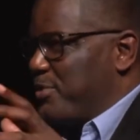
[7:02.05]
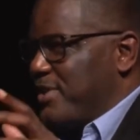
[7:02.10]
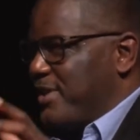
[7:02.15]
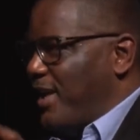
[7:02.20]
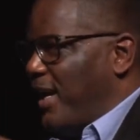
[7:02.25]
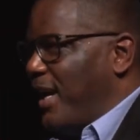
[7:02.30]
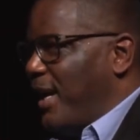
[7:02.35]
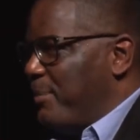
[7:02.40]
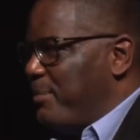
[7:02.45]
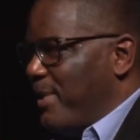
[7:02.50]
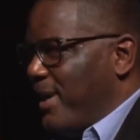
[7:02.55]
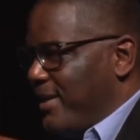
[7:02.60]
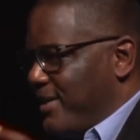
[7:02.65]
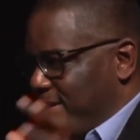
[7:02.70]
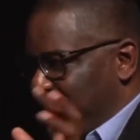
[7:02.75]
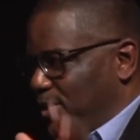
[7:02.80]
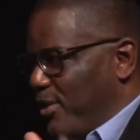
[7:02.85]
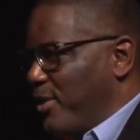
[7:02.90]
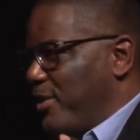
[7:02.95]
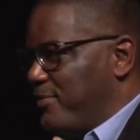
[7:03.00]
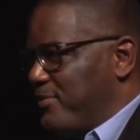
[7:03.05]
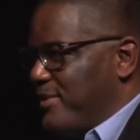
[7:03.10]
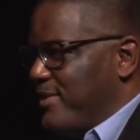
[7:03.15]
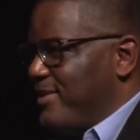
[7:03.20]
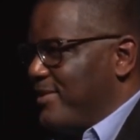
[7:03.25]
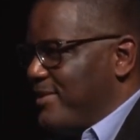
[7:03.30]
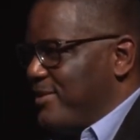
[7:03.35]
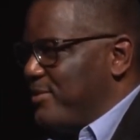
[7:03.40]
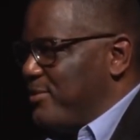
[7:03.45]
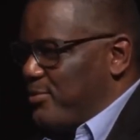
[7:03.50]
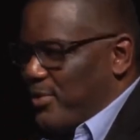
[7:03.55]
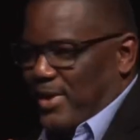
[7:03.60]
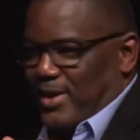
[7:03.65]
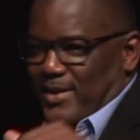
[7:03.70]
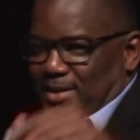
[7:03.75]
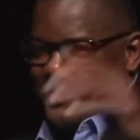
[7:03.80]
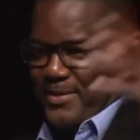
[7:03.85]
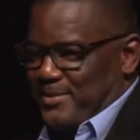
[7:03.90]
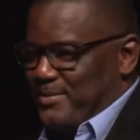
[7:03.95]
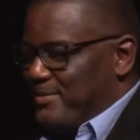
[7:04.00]
stop, I get off
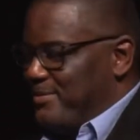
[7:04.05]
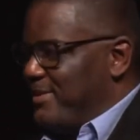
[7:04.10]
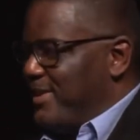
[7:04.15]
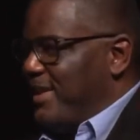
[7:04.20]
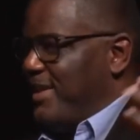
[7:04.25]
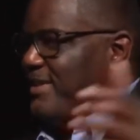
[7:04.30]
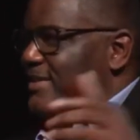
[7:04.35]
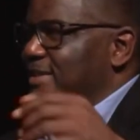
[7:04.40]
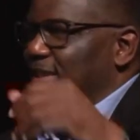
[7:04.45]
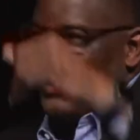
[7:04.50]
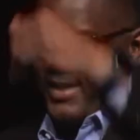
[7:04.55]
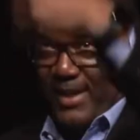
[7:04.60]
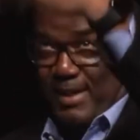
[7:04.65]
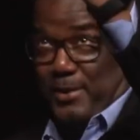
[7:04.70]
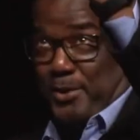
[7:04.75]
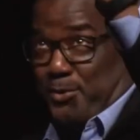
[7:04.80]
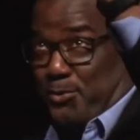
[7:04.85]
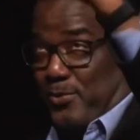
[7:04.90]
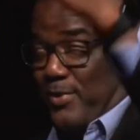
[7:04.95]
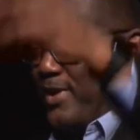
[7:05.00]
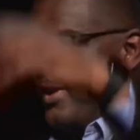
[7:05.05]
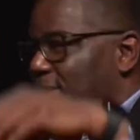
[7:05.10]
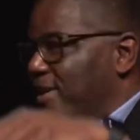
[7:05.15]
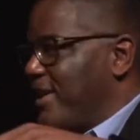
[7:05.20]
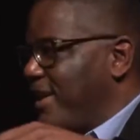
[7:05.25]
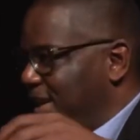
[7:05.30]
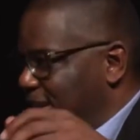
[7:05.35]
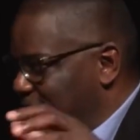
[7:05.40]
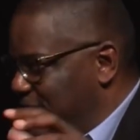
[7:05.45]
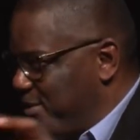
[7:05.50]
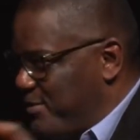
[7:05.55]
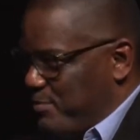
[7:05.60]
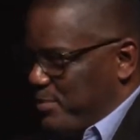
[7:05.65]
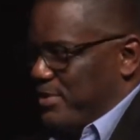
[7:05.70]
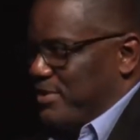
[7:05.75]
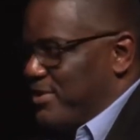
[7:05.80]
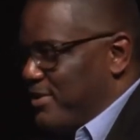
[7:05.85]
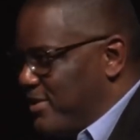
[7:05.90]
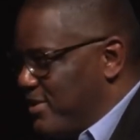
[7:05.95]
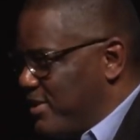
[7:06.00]
truck, he's in the truck, he's
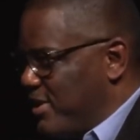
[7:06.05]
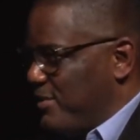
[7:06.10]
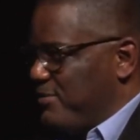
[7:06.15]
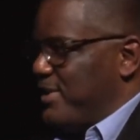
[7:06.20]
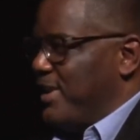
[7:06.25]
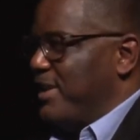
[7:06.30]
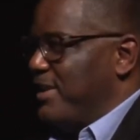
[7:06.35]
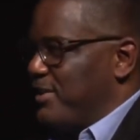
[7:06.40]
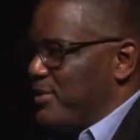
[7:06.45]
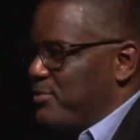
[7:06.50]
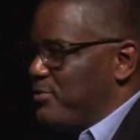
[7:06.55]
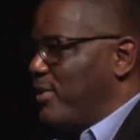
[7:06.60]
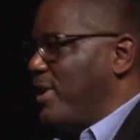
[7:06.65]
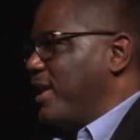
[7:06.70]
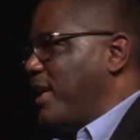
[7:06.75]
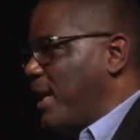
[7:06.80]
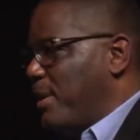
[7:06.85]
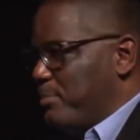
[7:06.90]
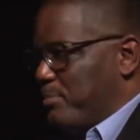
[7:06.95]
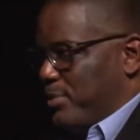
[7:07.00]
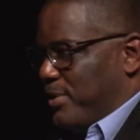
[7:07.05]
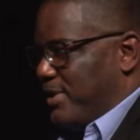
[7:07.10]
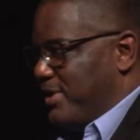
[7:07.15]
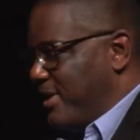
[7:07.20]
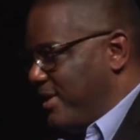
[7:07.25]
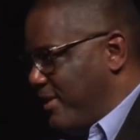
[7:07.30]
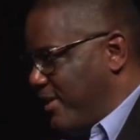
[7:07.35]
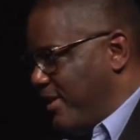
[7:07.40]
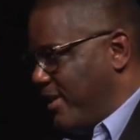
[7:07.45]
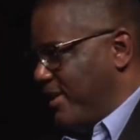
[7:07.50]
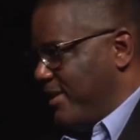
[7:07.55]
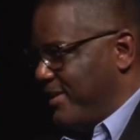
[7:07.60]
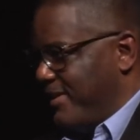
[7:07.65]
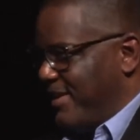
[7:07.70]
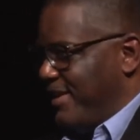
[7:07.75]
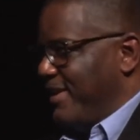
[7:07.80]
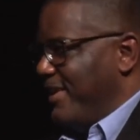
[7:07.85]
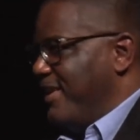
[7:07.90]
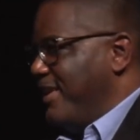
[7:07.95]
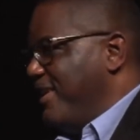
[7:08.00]
pushing stuff to the end of the truck, I'm putting it on
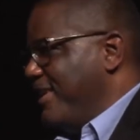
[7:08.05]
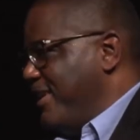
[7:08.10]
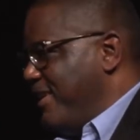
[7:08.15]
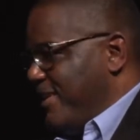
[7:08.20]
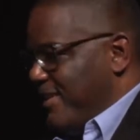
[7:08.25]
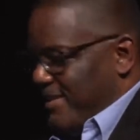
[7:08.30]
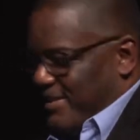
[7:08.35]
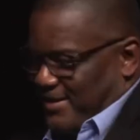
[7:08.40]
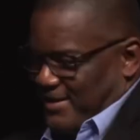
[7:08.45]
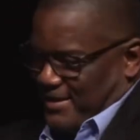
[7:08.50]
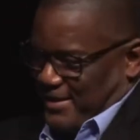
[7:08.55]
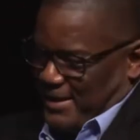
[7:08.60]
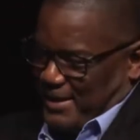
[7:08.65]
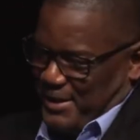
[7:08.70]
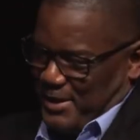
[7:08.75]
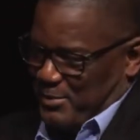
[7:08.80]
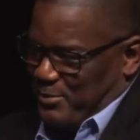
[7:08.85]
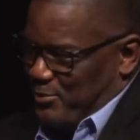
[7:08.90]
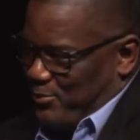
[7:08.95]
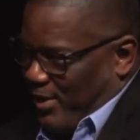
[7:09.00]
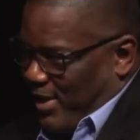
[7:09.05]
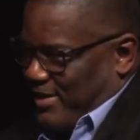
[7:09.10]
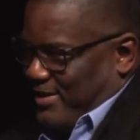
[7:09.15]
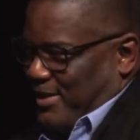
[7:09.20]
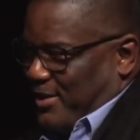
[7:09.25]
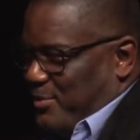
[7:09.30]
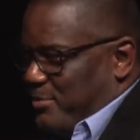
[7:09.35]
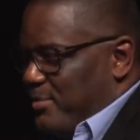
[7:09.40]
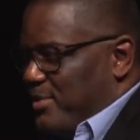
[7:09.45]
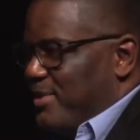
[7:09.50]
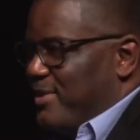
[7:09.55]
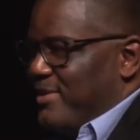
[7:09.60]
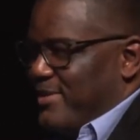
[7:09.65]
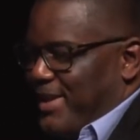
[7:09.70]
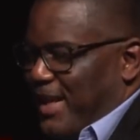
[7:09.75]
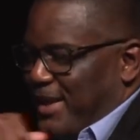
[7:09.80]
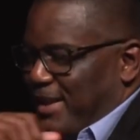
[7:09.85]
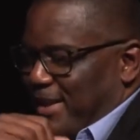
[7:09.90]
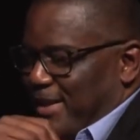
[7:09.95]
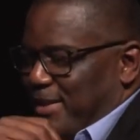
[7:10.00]
thing that,
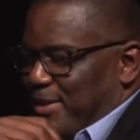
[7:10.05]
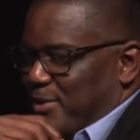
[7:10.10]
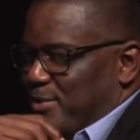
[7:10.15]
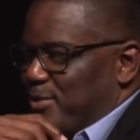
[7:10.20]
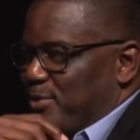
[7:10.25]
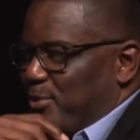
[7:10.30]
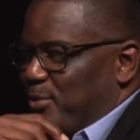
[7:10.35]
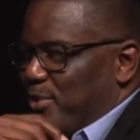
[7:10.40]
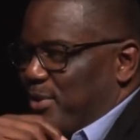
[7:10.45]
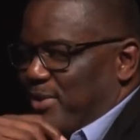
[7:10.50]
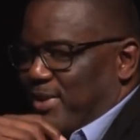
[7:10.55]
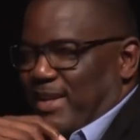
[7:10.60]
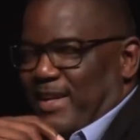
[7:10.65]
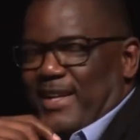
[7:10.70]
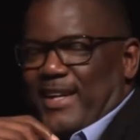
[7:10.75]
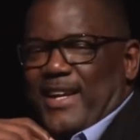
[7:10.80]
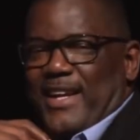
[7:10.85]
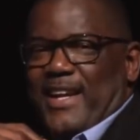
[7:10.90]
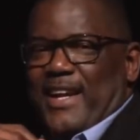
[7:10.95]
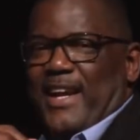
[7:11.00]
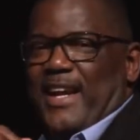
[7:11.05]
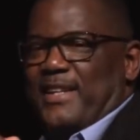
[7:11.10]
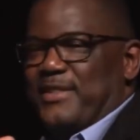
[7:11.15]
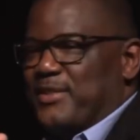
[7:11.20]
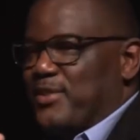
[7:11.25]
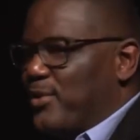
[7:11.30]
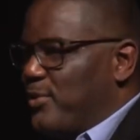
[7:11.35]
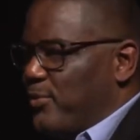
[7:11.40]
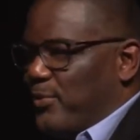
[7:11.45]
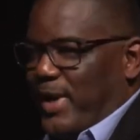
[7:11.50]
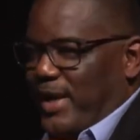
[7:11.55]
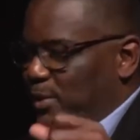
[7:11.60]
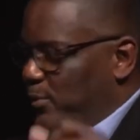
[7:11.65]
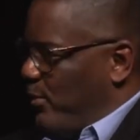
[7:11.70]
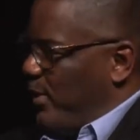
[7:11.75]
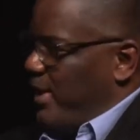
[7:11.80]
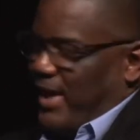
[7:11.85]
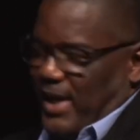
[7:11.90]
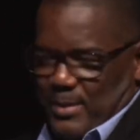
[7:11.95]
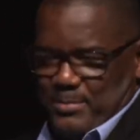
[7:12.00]
take it in the store, right? And so right
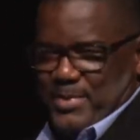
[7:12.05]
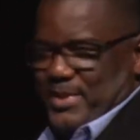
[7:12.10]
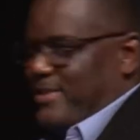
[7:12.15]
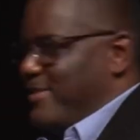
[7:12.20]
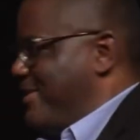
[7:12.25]
away, I want to